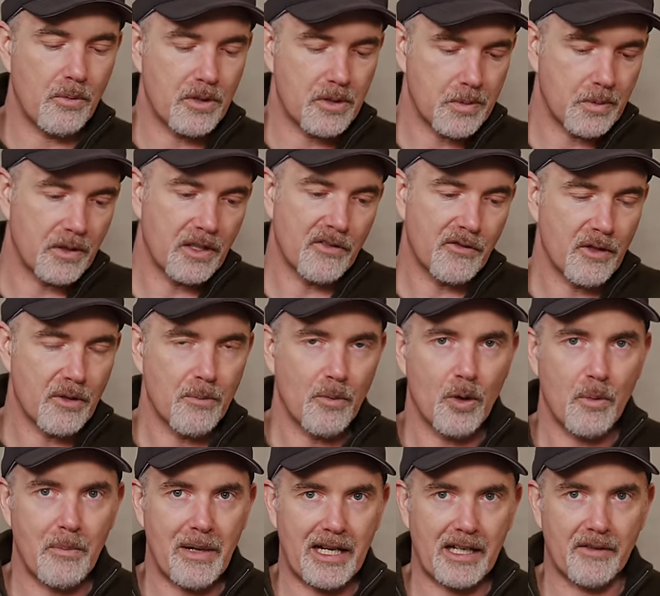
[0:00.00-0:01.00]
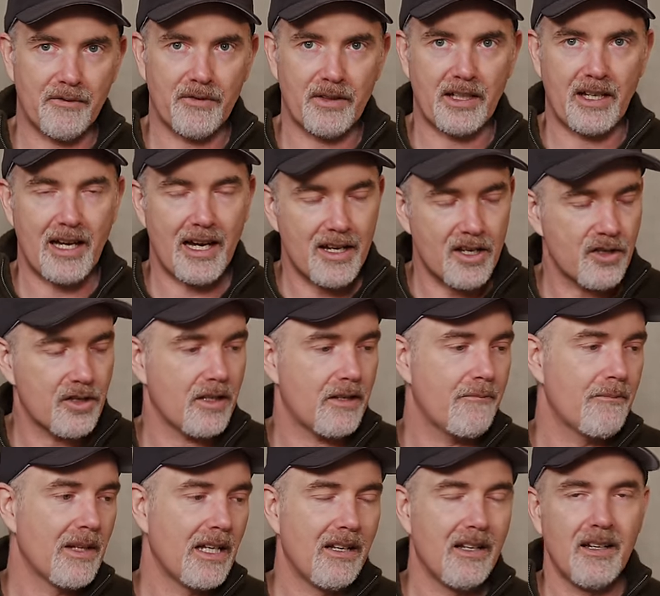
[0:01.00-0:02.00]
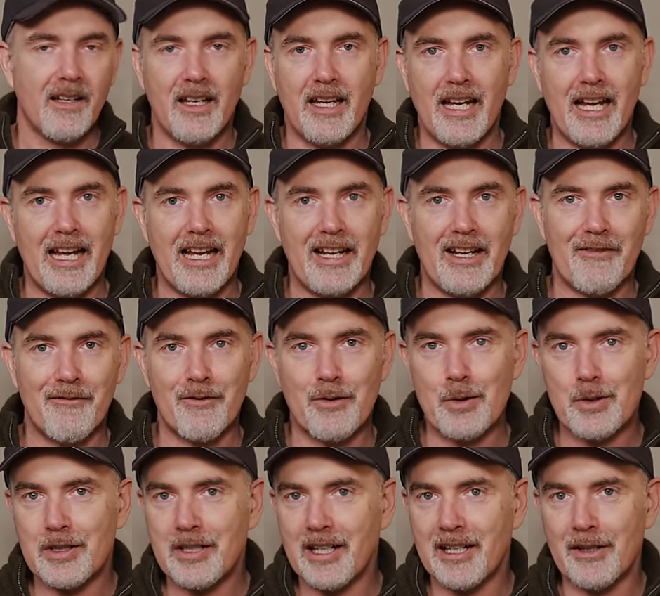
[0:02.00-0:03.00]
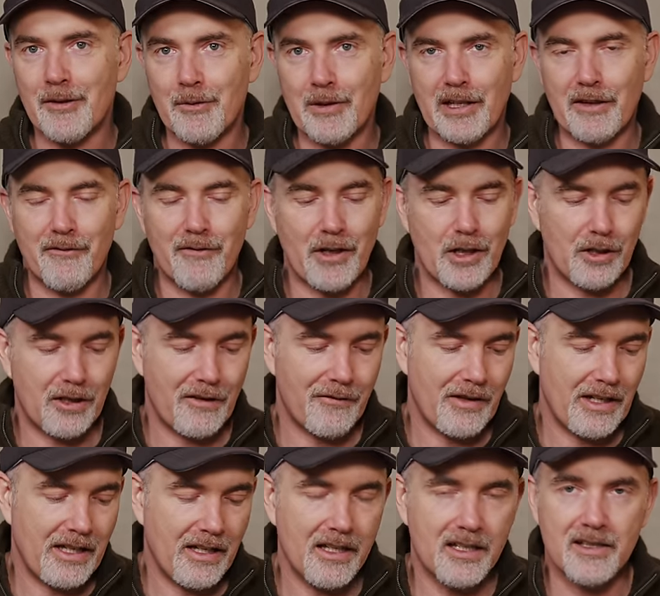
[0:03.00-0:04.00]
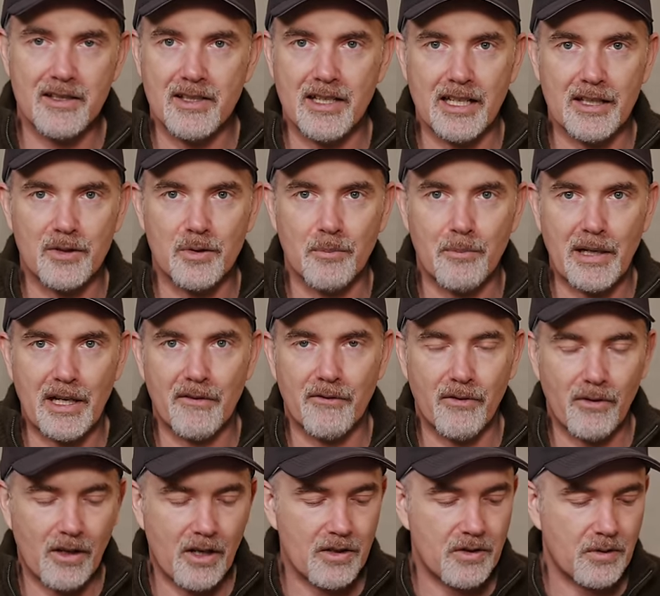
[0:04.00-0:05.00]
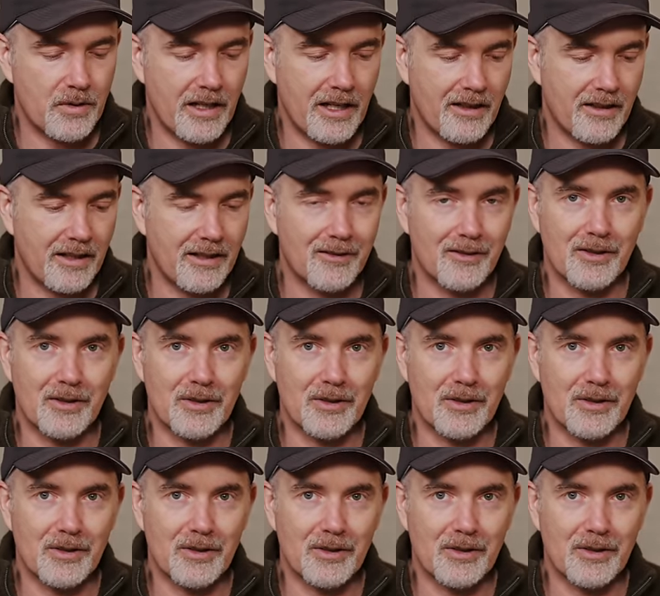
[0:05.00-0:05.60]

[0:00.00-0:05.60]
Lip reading: which will give you more magnification. And unfortunately, I didn't really photograph any insects or butterflies or anything